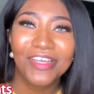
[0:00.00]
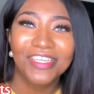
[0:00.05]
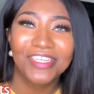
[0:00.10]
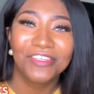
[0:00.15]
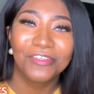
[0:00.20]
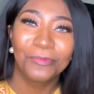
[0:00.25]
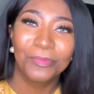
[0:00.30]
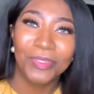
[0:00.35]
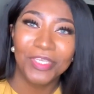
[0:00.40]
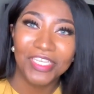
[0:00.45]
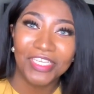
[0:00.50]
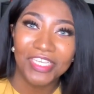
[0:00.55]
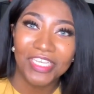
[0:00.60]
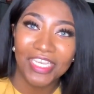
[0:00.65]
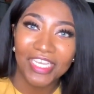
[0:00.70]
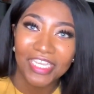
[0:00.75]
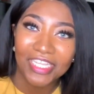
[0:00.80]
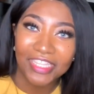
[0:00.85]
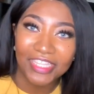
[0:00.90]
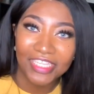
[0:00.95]
it'll be
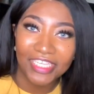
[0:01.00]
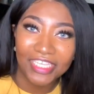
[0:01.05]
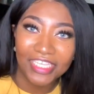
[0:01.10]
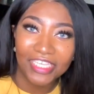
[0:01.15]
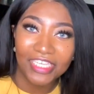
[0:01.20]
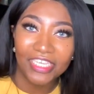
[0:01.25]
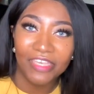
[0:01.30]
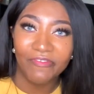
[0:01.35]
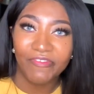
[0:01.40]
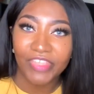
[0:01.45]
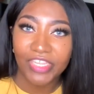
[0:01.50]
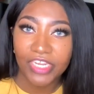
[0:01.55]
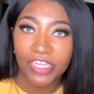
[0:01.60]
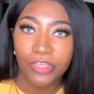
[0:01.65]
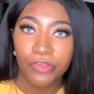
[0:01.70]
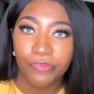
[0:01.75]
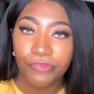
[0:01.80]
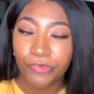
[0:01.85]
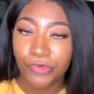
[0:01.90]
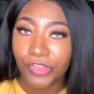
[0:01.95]
in the video
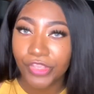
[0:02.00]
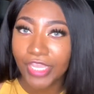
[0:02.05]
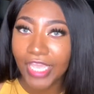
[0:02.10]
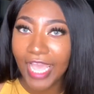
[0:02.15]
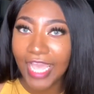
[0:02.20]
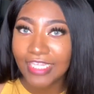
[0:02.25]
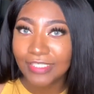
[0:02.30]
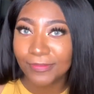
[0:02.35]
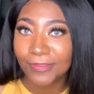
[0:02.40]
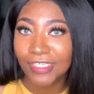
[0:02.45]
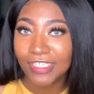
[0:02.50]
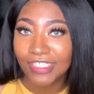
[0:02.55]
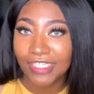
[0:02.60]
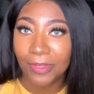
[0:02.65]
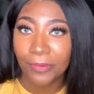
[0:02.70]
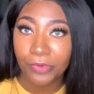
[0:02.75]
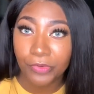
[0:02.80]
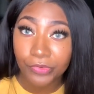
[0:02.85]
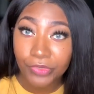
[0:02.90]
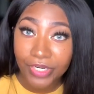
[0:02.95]
for you guys, because I'm
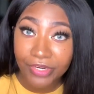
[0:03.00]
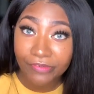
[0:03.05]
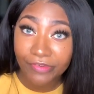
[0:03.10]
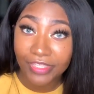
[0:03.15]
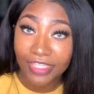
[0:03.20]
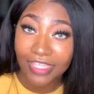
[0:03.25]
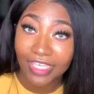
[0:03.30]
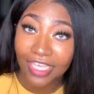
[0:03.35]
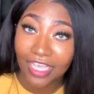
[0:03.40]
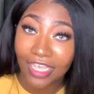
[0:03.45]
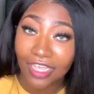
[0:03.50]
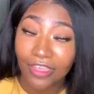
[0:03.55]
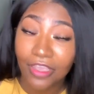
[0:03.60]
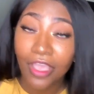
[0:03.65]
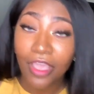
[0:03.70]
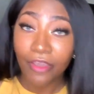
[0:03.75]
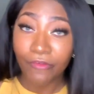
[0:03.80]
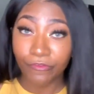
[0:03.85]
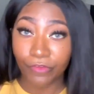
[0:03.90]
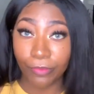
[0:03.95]
doing everything
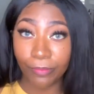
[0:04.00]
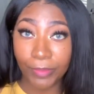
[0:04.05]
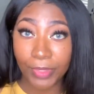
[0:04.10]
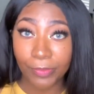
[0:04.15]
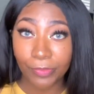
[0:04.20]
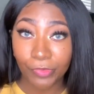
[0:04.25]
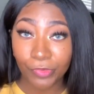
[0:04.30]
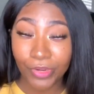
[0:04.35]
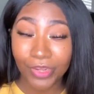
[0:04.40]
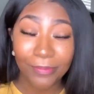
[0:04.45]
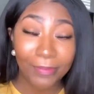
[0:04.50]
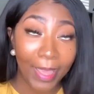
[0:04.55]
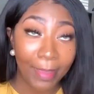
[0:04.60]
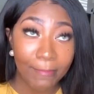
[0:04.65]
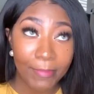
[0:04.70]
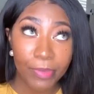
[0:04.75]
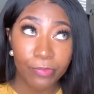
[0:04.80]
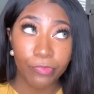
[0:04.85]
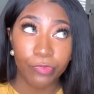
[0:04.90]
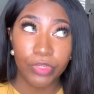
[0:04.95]
from memory. My
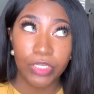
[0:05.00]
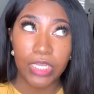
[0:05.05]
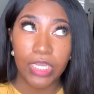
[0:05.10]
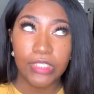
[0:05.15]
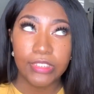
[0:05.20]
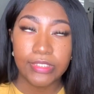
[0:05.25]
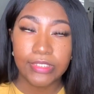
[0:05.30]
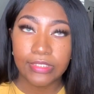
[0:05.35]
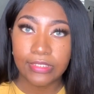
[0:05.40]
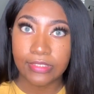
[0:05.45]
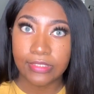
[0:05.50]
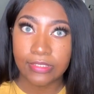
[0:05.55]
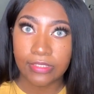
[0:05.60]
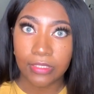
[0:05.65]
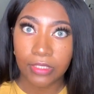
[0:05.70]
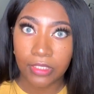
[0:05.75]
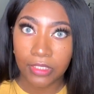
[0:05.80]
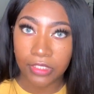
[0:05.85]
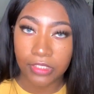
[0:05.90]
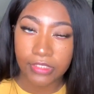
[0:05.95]
memory
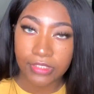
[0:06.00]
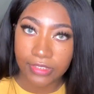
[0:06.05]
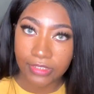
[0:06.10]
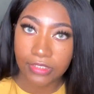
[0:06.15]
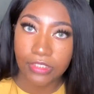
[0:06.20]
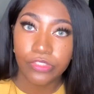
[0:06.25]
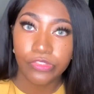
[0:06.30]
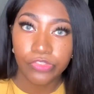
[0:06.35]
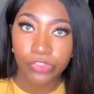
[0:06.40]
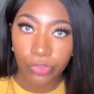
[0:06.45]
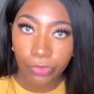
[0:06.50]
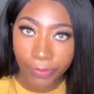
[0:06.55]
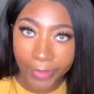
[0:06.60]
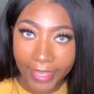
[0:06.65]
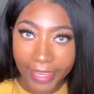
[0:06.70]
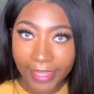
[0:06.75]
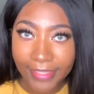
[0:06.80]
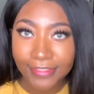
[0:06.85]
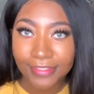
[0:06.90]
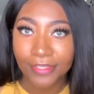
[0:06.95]
sucks so
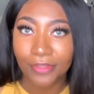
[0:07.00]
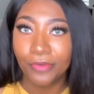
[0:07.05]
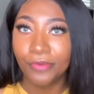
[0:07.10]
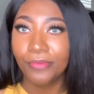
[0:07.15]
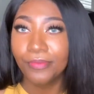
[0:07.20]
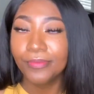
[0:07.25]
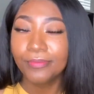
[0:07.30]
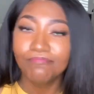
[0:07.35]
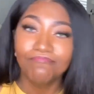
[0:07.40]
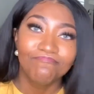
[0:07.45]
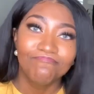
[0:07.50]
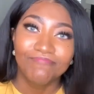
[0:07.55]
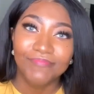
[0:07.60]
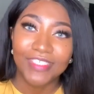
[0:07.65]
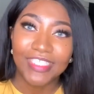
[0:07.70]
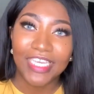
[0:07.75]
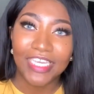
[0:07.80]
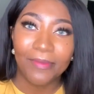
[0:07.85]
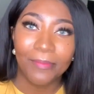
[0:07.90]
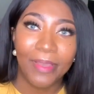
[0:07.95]
bad. So
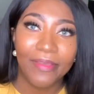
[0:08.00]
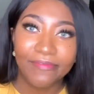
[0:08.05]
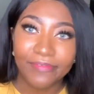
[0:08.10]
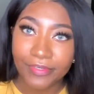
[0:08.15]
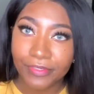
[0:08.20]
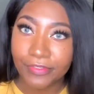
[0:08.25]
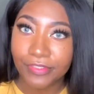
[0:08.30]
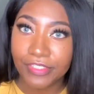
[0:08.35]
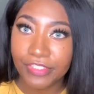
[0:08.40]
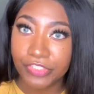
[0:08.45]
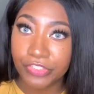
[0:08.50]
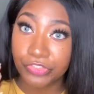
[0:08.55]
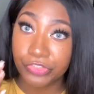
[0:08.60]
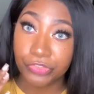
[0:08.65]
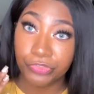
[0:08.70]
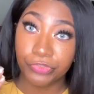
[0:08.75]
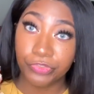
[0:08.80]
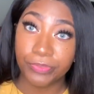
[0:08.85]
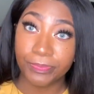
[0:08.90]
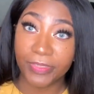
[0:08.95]
yeah, my phone is
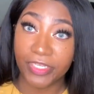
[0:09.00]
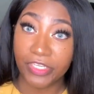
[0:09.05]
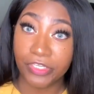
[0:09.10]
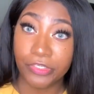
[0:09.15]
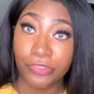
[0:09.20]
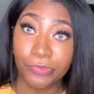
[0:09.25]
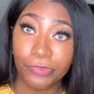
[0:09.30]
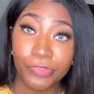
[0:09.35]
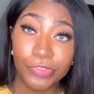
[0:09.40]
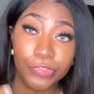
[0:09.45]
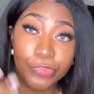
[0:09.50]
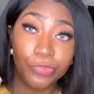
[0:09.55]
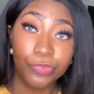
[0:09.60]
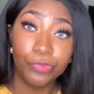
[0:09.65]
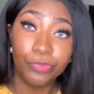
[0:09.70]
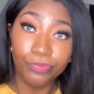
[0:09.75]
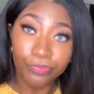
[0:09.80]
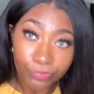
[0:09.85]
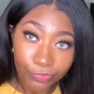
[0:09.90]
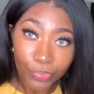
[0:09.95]
being used to
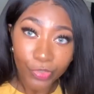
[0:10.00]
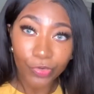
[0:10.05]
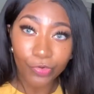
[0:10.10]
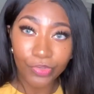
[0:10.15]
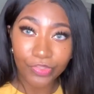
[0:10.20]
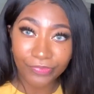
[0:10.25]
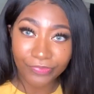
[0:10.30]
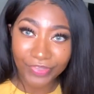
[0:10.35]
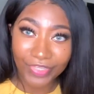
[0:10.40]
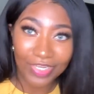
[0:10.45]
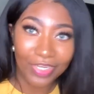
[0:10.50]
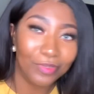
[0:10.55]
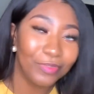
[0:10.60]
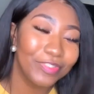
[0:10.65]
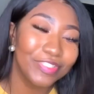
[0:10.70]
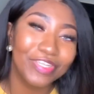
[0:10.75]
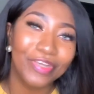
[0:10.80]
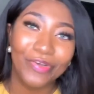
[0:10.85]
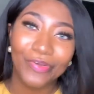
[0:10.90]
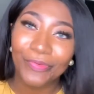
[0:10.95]
record videos.
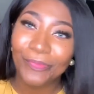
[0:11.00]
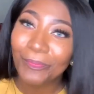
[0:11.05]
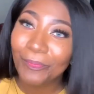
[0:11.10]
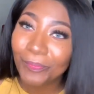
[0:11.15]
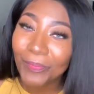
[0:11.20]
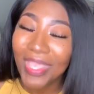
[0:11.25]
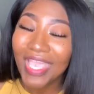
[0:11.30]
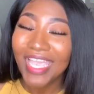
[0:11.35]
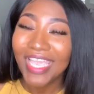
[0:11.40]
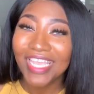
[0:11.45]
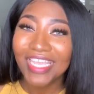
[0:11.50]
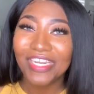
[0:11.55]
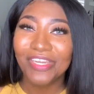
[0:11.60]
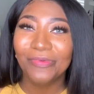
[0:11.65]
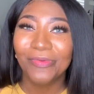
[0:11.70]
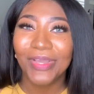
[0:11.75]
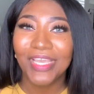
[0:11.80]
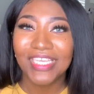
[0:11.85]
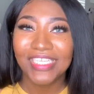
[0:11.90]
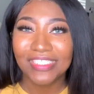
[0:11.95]
So
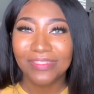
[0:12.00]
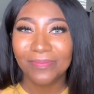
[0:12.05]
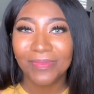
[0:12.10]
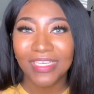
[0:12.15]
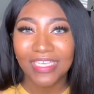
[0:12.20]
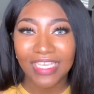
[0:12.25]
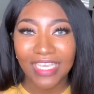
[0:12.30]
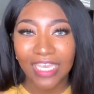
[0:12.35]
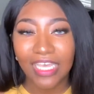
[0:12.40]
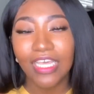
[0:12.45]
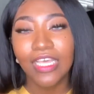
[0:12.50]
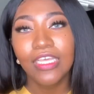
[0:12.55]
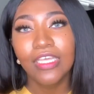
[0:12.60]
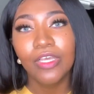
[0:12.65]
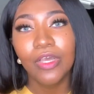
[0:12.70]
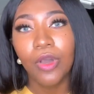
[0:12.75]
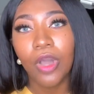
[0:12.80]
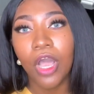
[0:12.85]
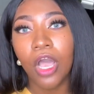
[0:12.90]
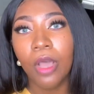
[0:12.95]
anyways, but yeah,
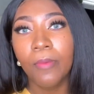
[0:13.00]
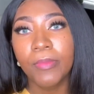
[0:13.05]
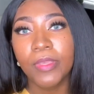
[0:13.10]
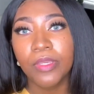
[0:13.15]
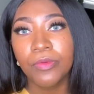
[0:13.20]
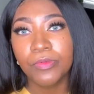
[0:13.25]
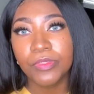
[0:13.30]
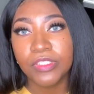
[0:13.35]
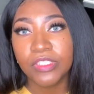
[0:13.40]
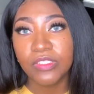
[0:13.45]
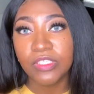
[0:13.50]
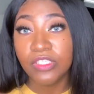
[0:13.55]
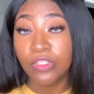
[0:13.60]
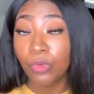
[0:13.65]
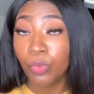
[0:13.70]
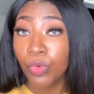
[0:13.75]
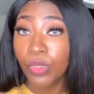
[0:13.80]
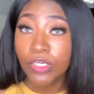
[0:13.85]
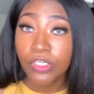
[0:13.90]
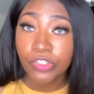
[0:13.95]
it was either
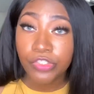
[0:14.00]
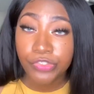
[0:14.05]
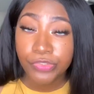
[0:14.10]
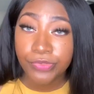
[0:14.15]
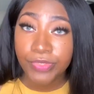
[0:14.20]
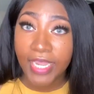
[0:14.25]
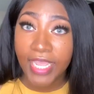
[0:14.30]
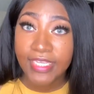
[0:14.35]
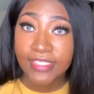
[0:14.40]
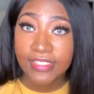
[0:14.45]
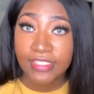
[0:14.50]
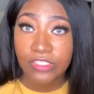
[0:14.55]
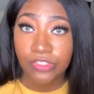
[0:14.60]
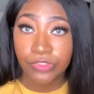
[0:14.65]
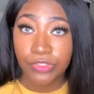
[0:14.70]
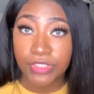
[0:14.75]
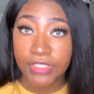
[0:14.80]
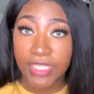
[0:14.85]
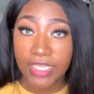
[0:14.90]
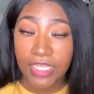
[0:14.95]
1 or 2 nights that you
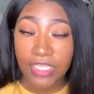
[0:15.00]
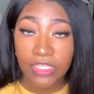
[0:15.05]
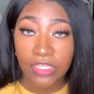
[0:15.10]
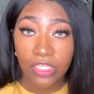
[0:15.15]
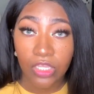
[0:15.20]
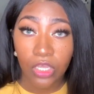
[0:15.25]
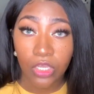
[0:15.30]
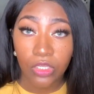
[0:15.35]
stay in the